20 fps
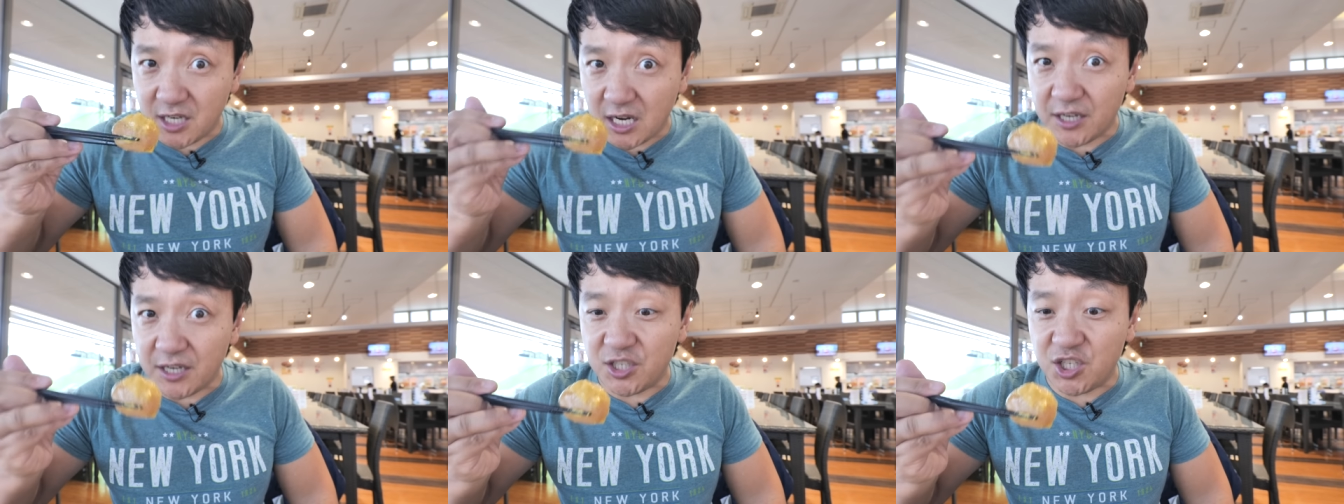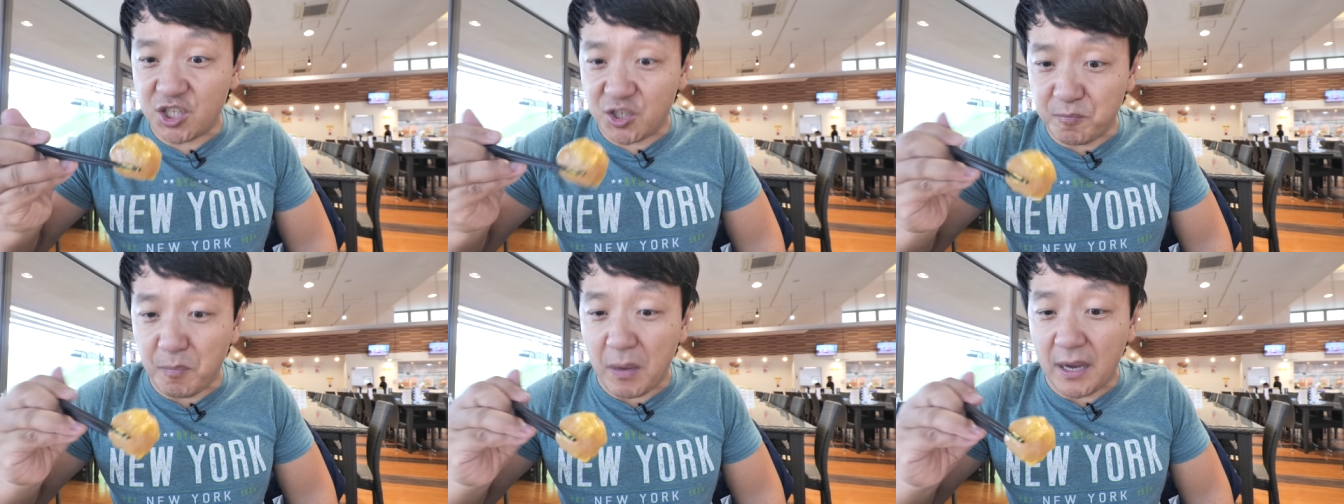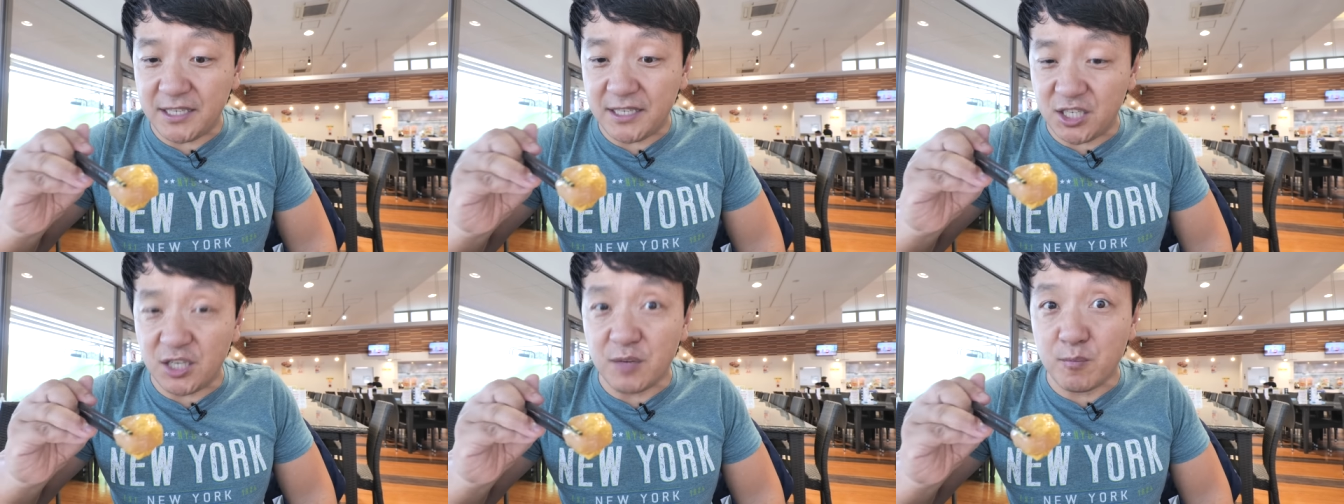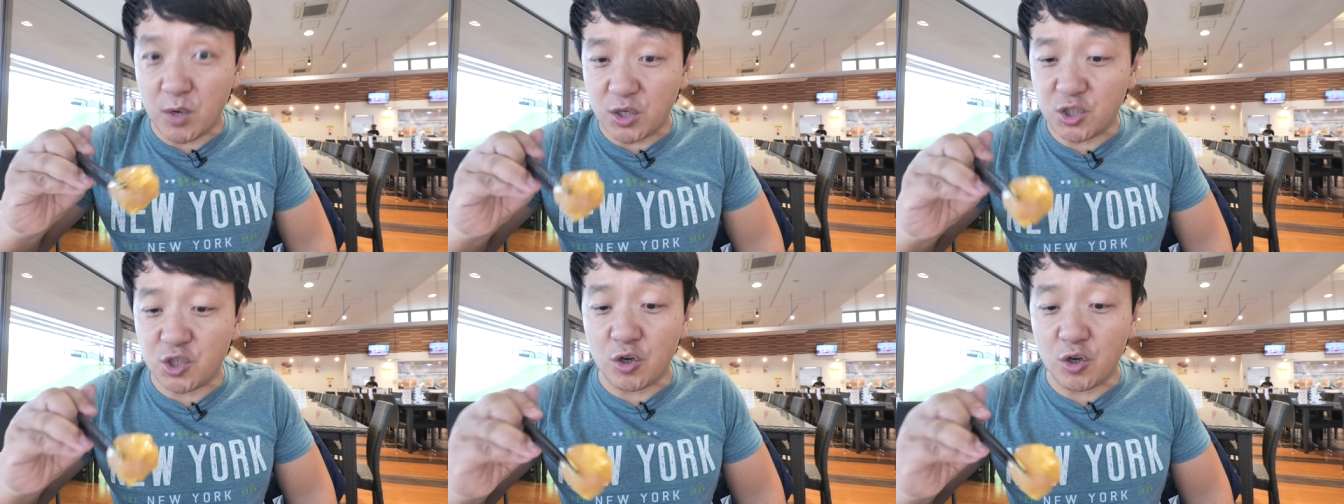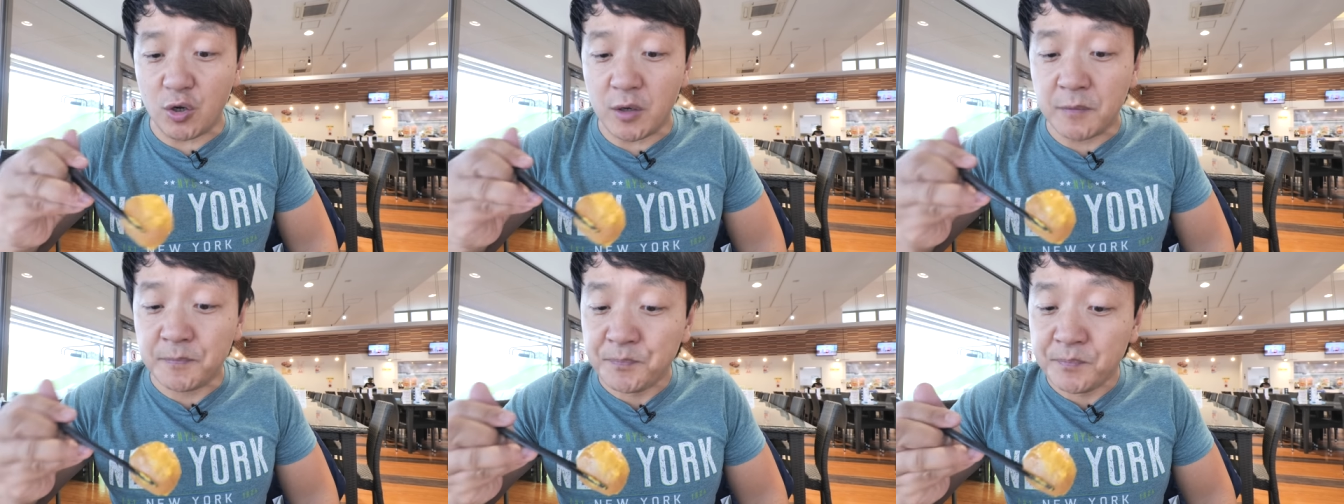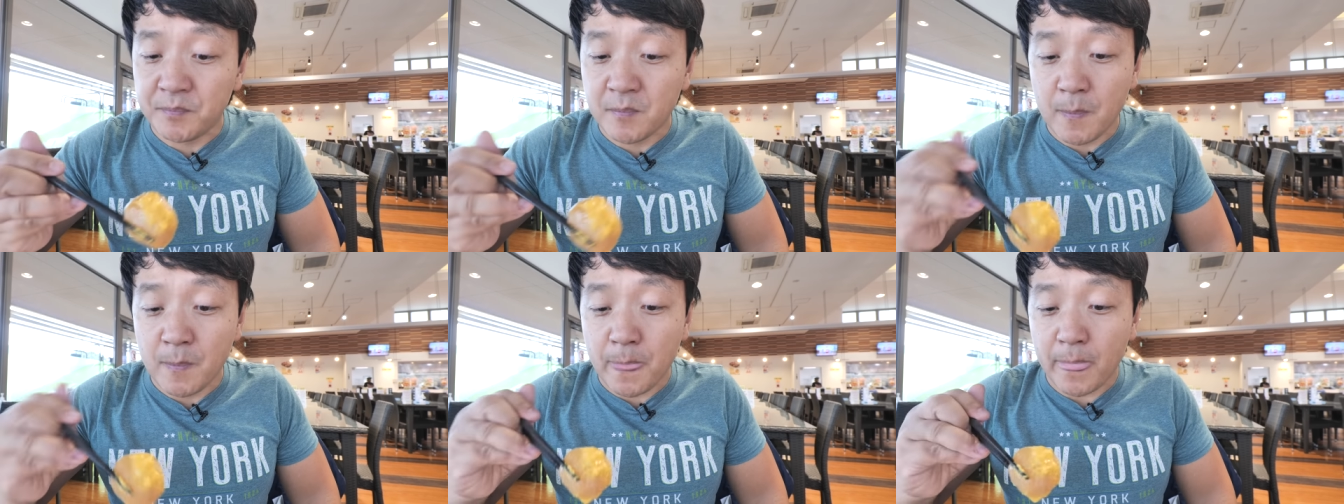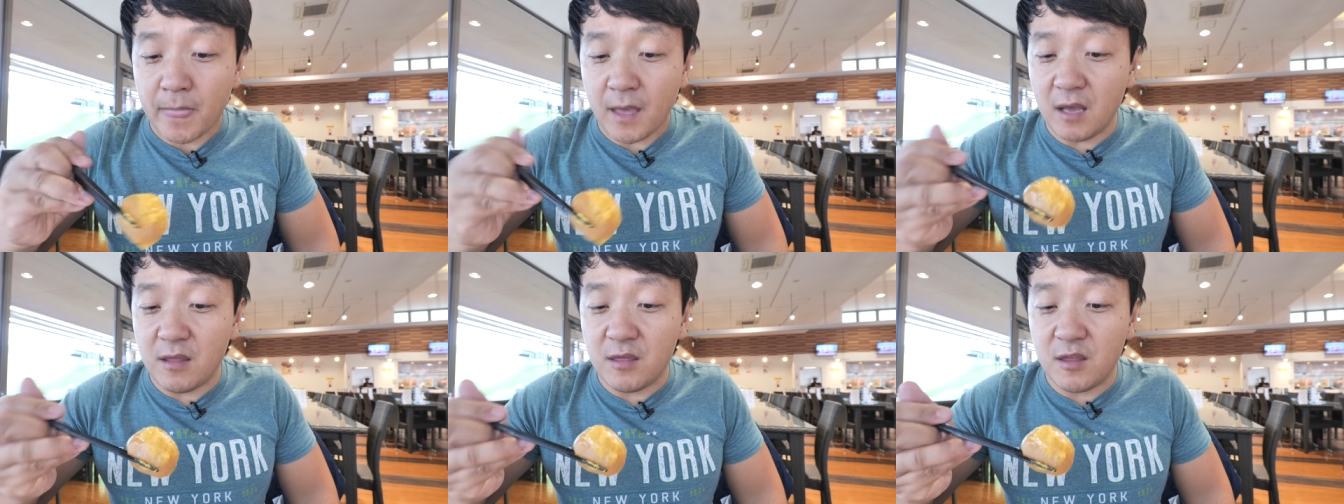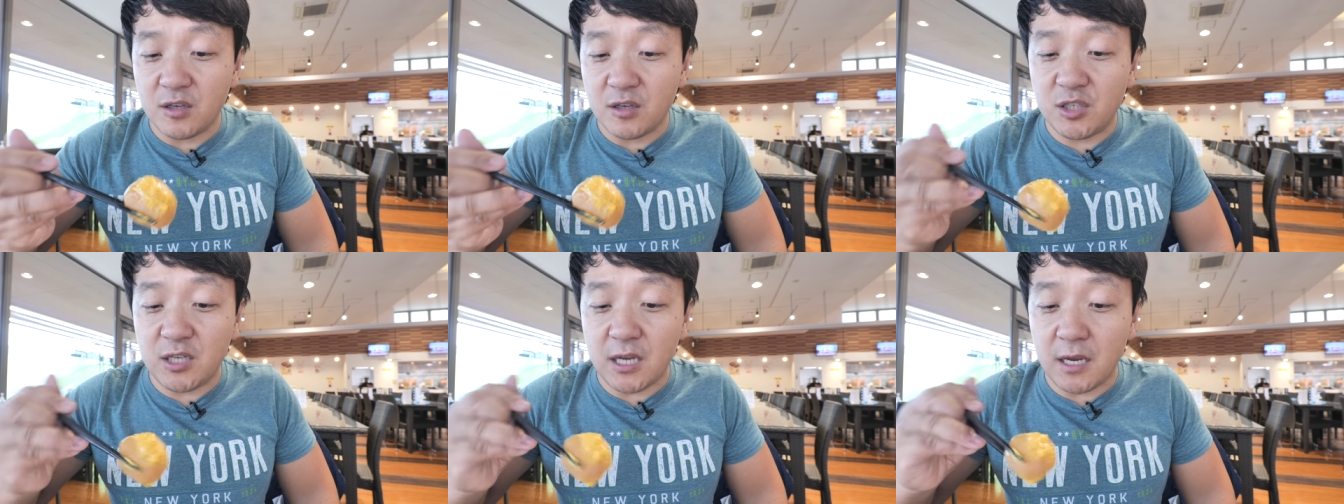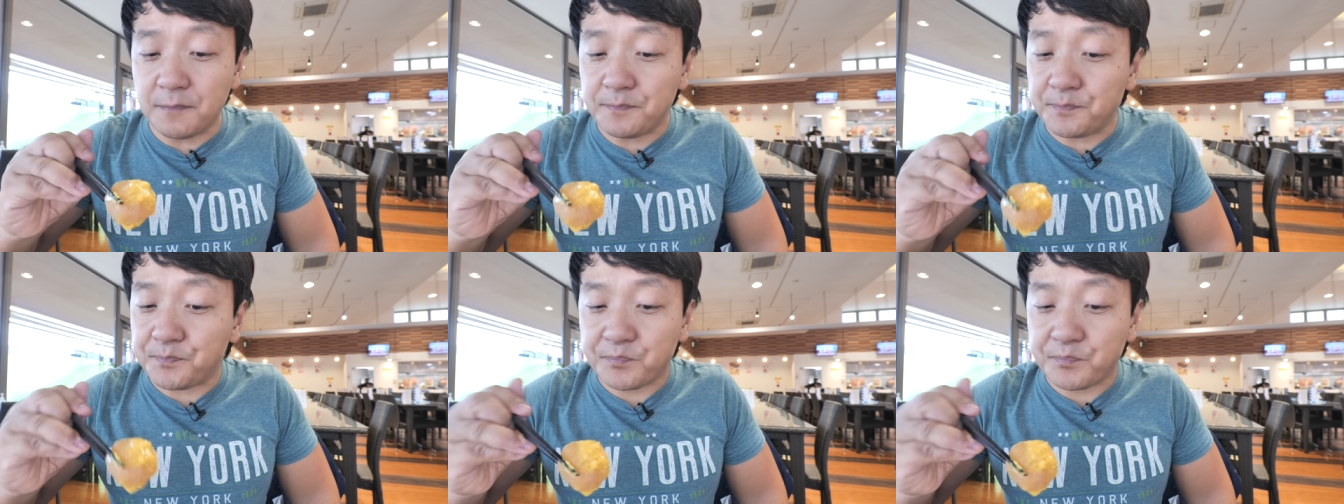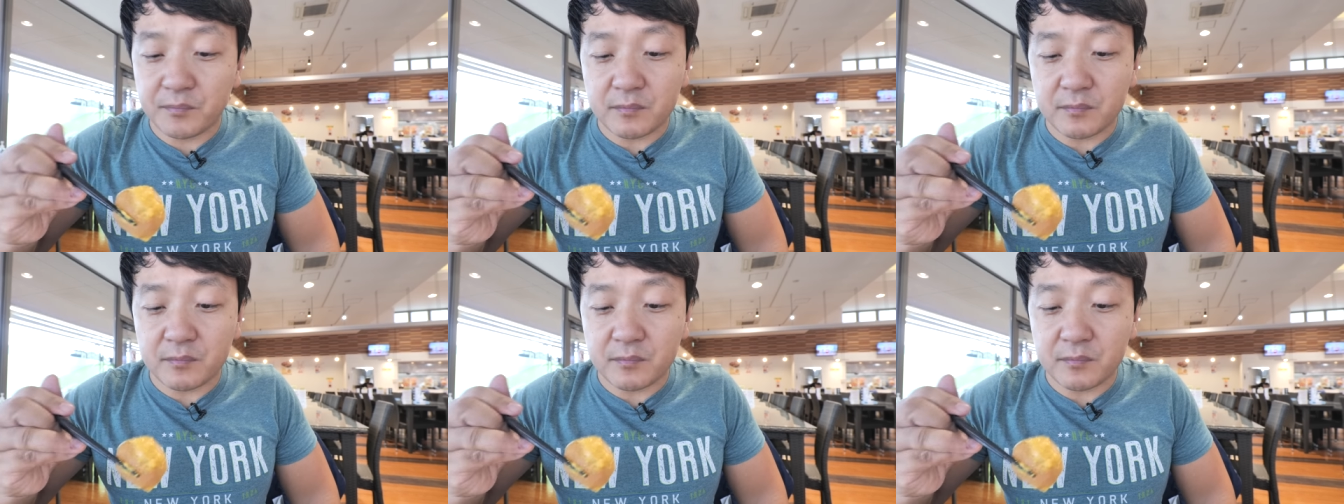kind of spicy mustard. And this thing,